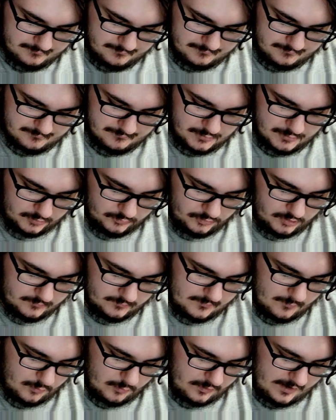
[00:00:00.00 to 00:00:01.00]
put a little bit
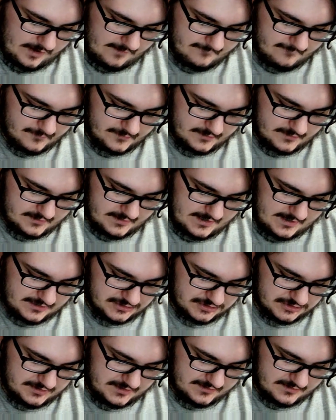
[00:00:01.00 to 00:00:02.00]
more effort in to
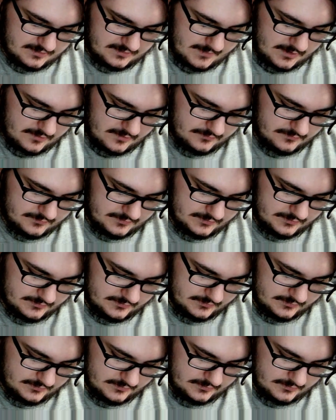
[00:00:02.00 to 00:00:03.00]
actually get them out
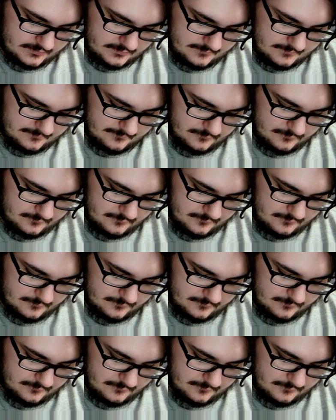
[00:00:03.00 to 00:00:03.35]
um,